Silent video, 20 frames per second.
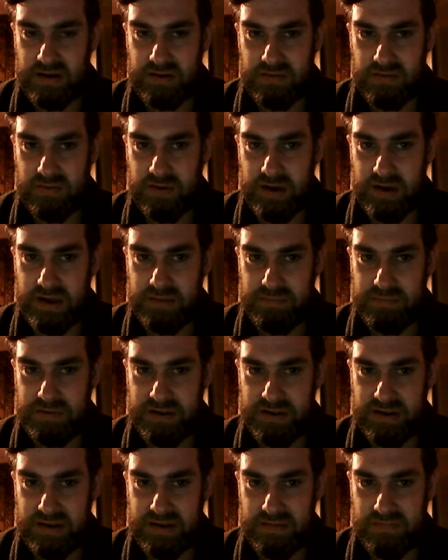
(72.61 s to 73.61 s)
quite a
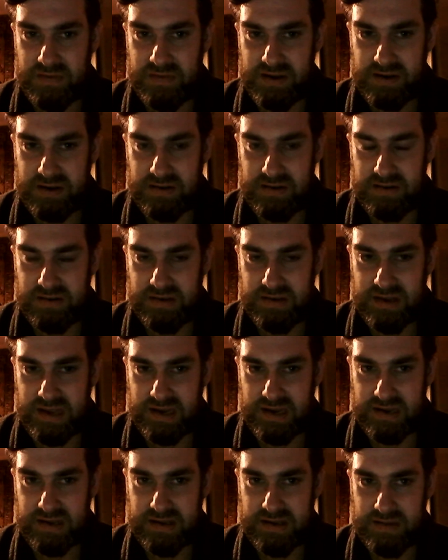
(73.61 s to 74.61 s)
prolific
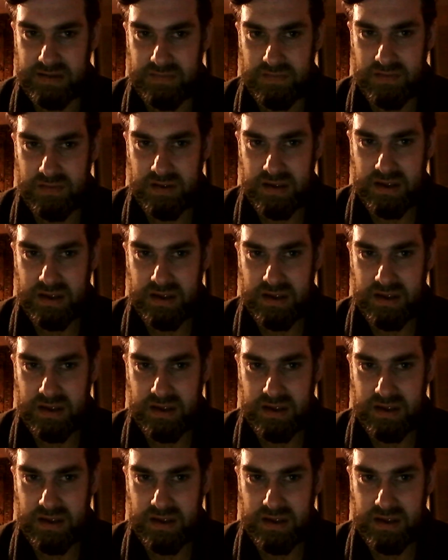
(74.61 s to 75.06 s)
detective,